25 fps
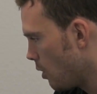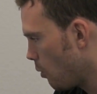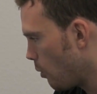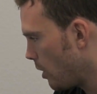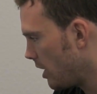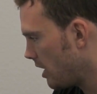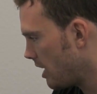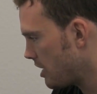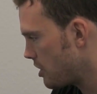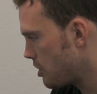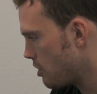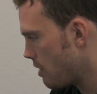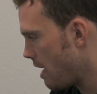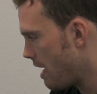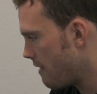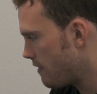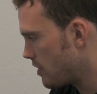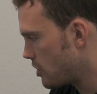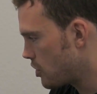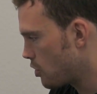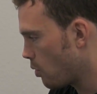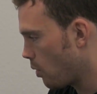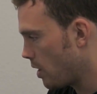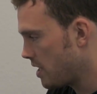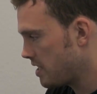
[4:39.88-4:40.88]
We let you have
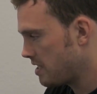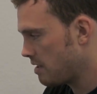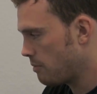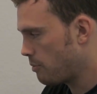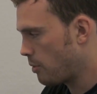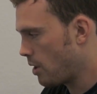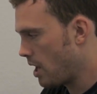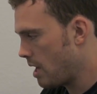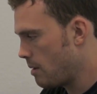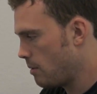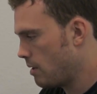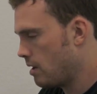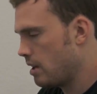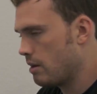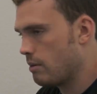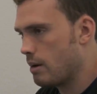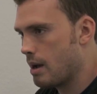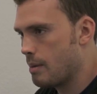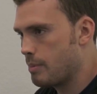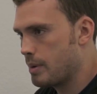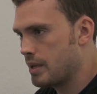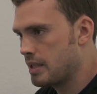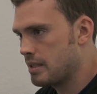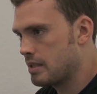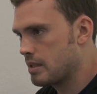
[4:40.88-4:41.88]
a choice of primary
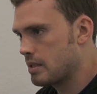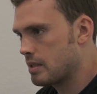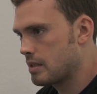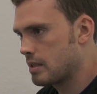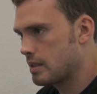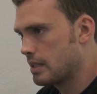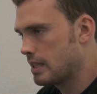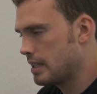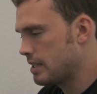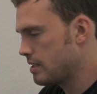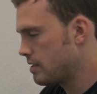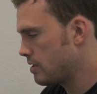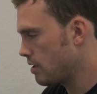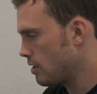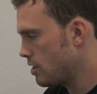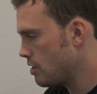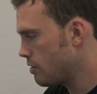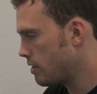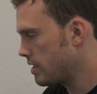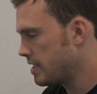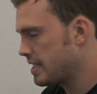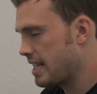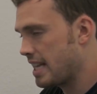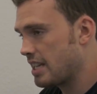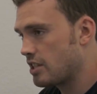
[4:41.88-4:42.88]
weapons. So
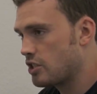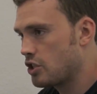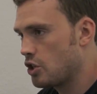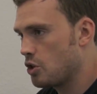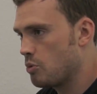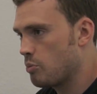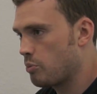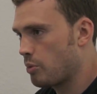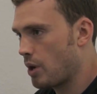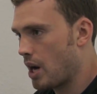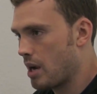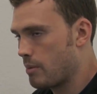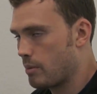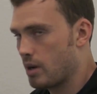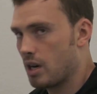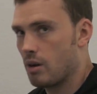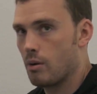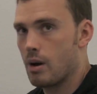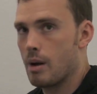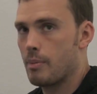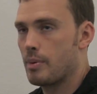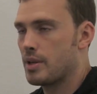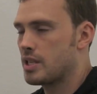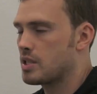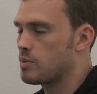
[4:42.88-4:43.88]
you can take 2 primary
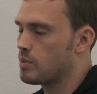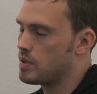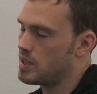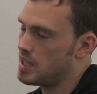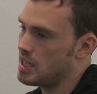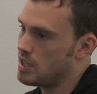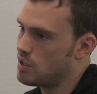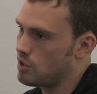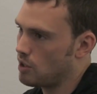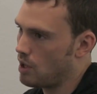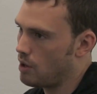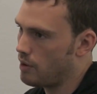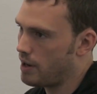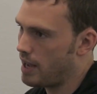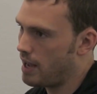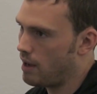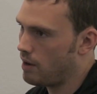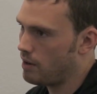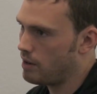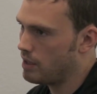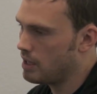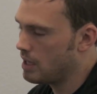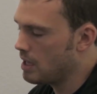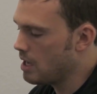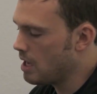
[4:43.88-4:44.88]
weapons with each
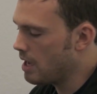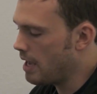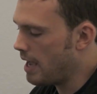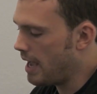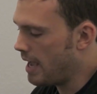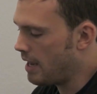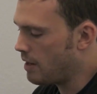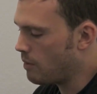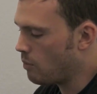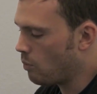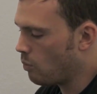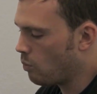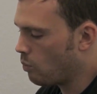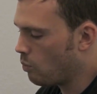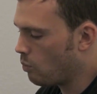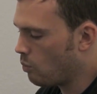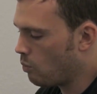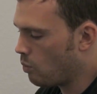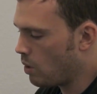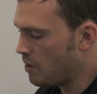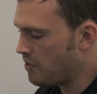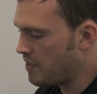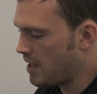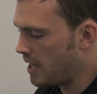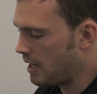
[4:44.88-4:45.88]
loadout. And
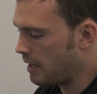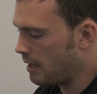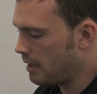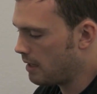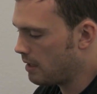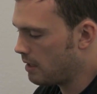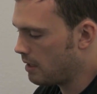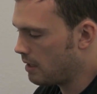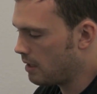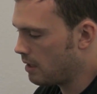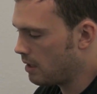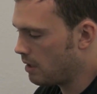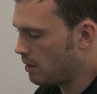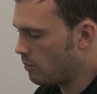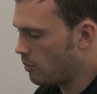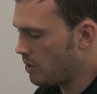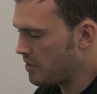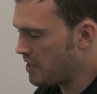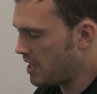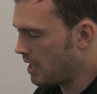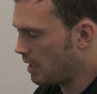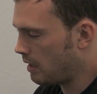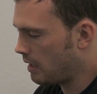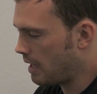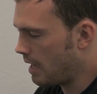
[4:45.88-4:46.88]
what that
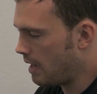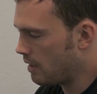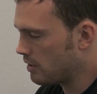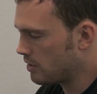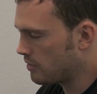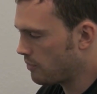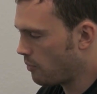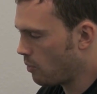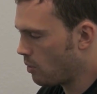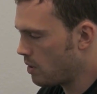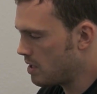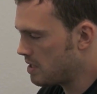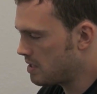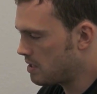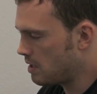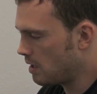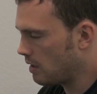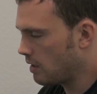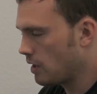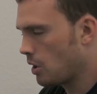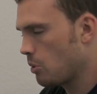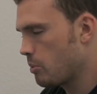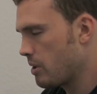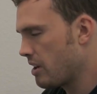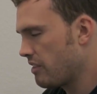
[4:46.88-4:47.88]
allows for is a
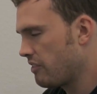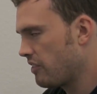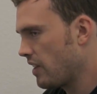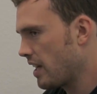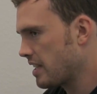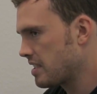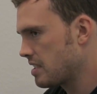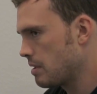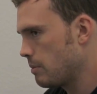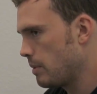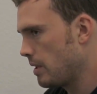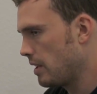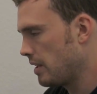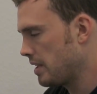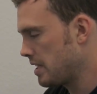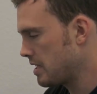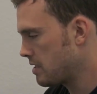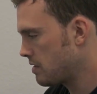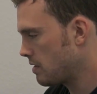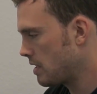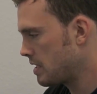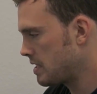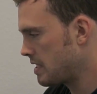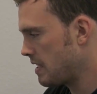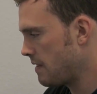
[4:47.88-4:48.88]
little bit of flexibility.
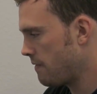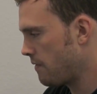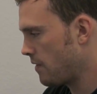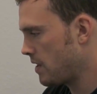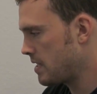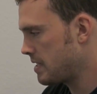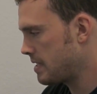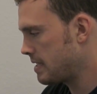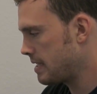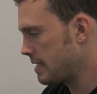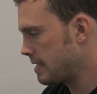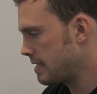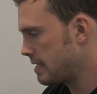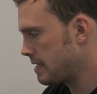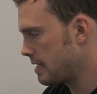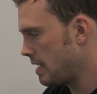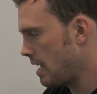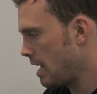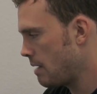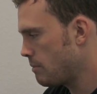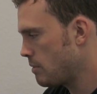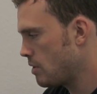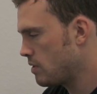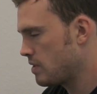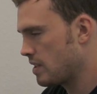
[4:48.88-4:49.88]
So let's say, for instance,
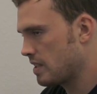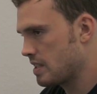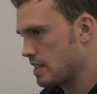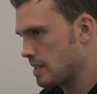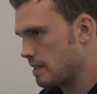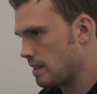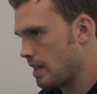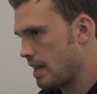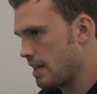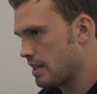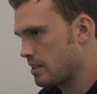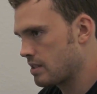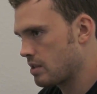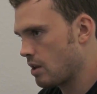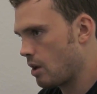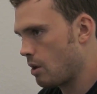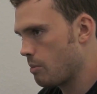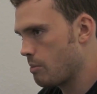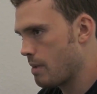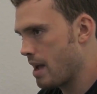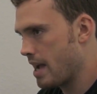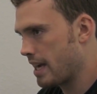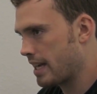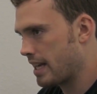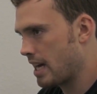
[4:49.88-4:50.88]
I'm using this light
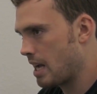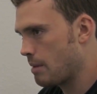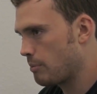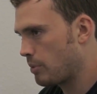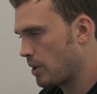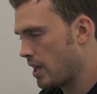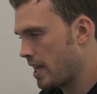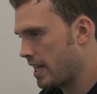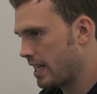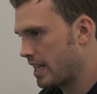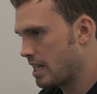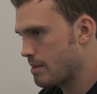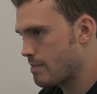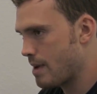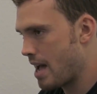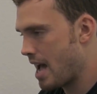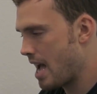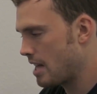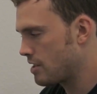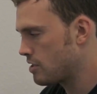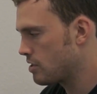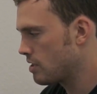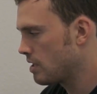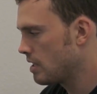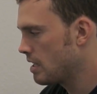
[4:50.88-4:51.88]
assault mech and I'm playing in a
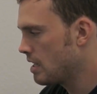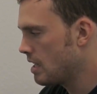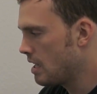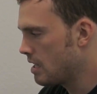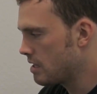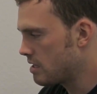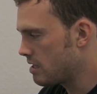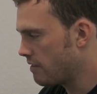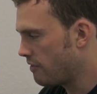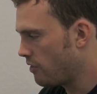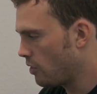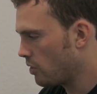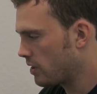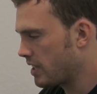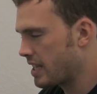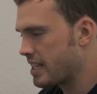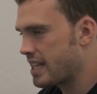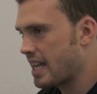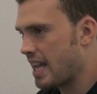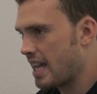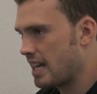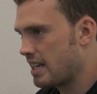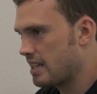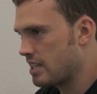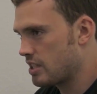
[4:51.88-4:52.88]
match. The Vulcan
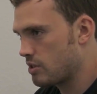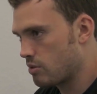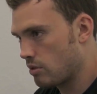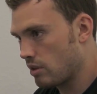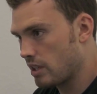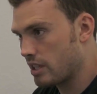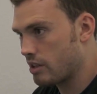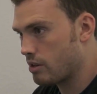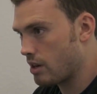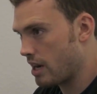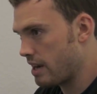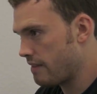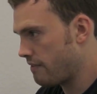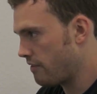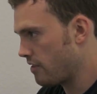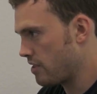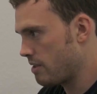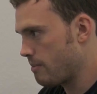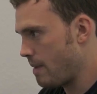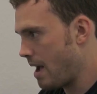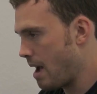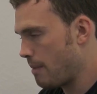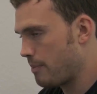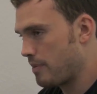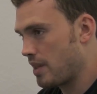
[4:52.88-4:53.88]
cannon is really great for
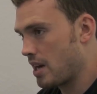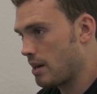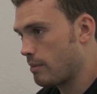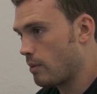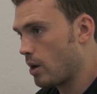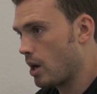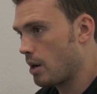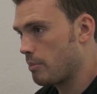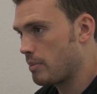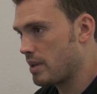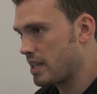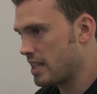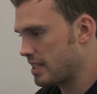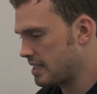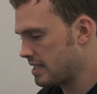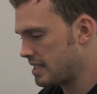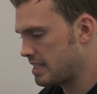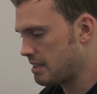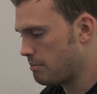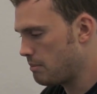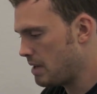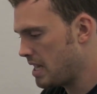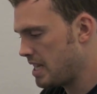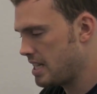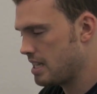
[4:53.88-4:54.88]
the map that I'm on because
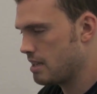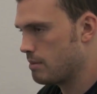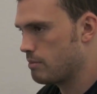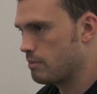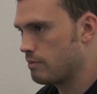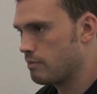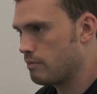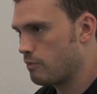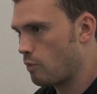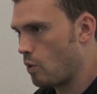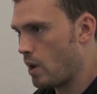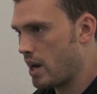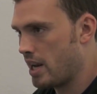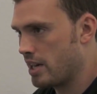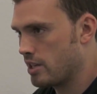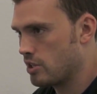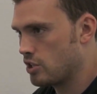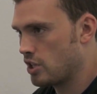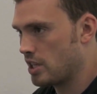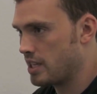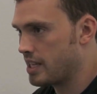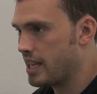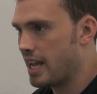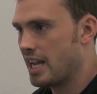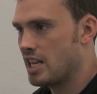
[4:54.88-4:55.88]
it's a medium
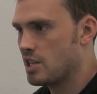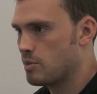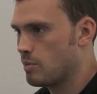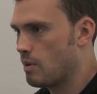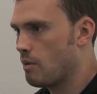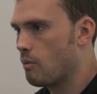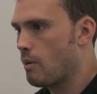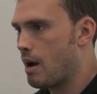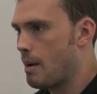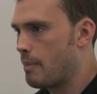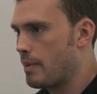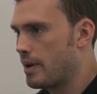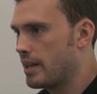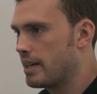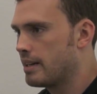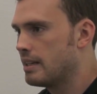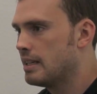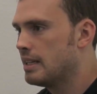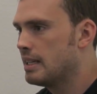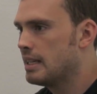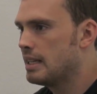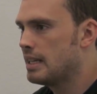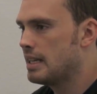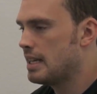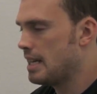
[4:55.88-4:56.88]
range engagement weapon.
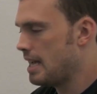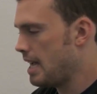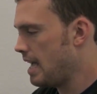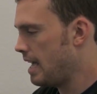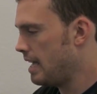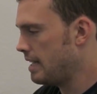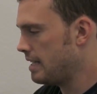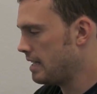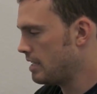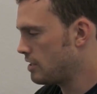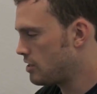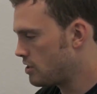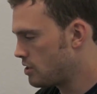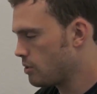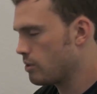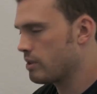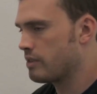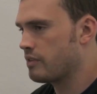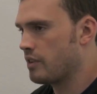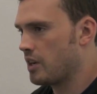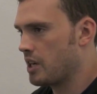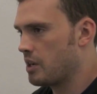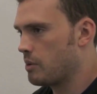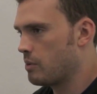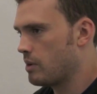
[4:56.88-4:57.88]
And it's
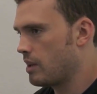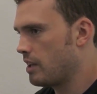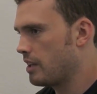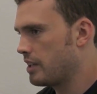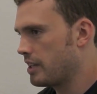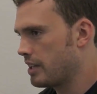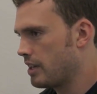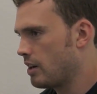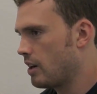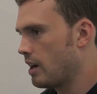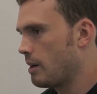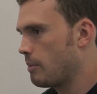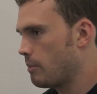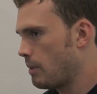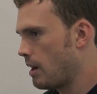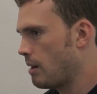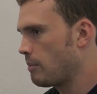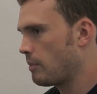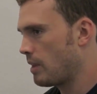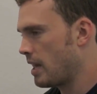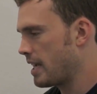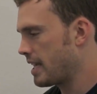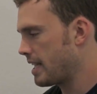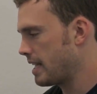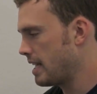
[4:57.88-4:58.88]
doing very well, you know,
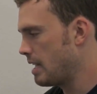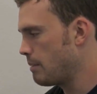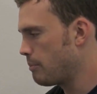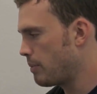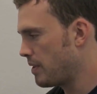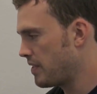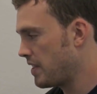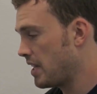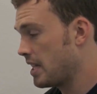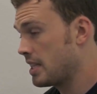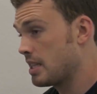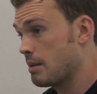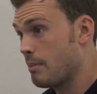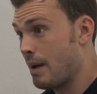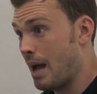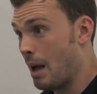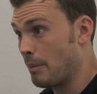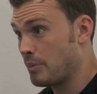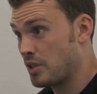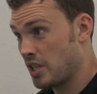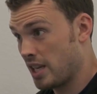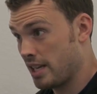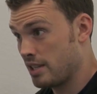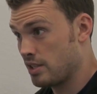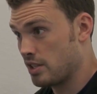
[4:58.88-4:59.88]
I'm liking it. But then the
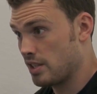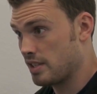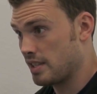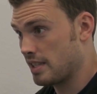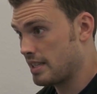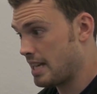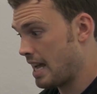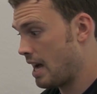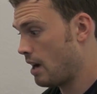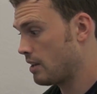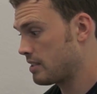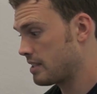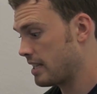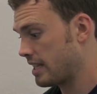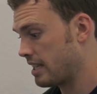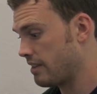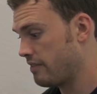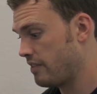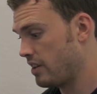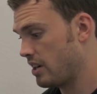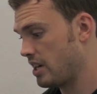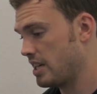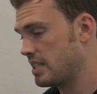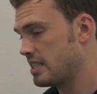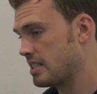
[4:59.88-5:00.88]
map changes, and now it's like a
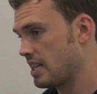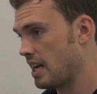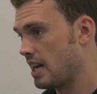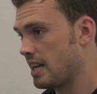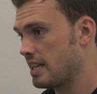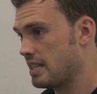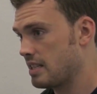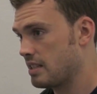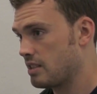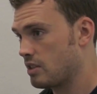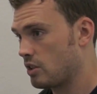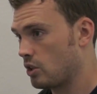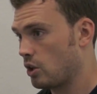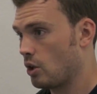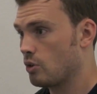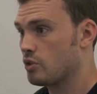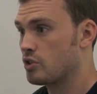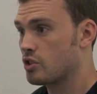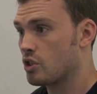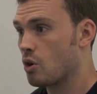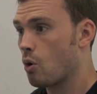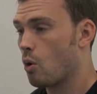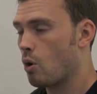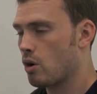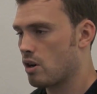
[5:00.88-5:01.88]
very tight,
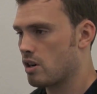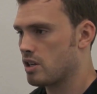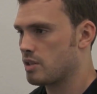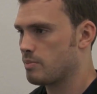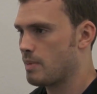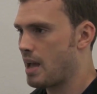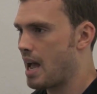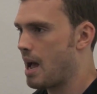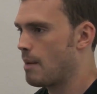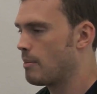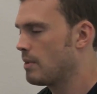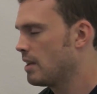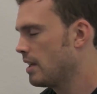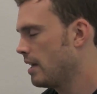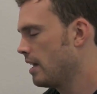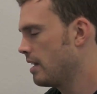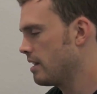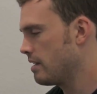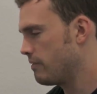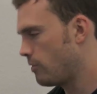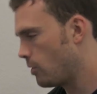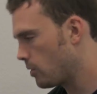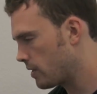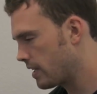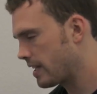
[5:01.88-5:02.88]
close quarters map.
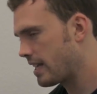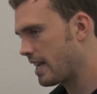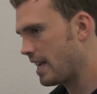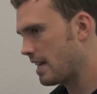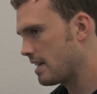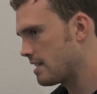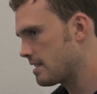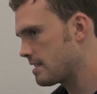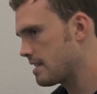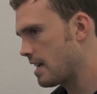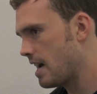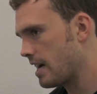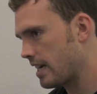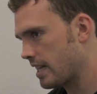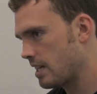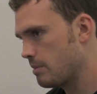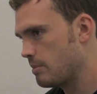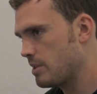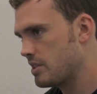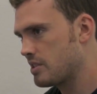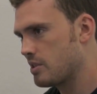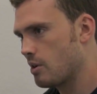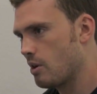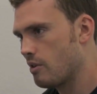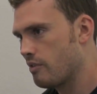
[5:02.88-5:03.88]
The Vulcan cannon is not going to
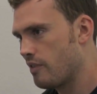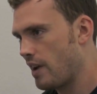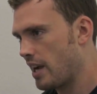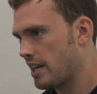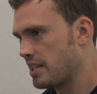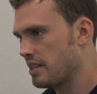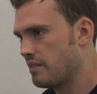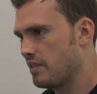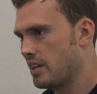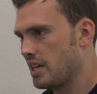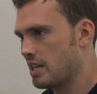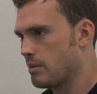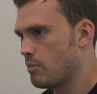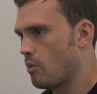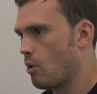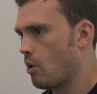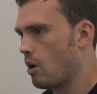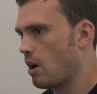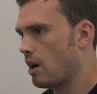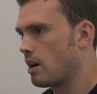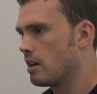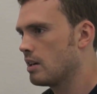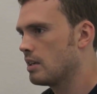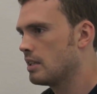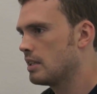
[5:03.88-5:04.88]
be so effective
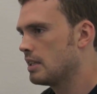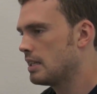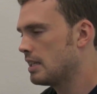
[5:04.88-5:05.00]
anymore.